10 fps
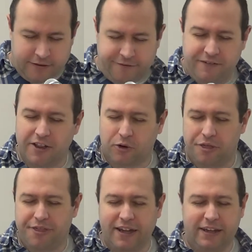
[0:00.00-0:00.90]
Father,
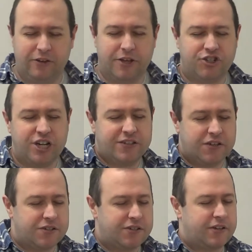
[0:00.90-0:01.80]
we thank you that
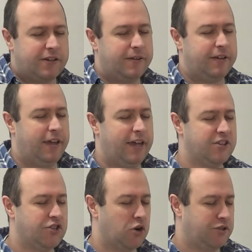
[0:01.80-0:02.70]
Jesus
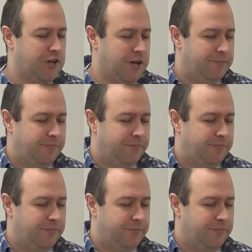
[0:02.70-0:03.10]
is a doctor.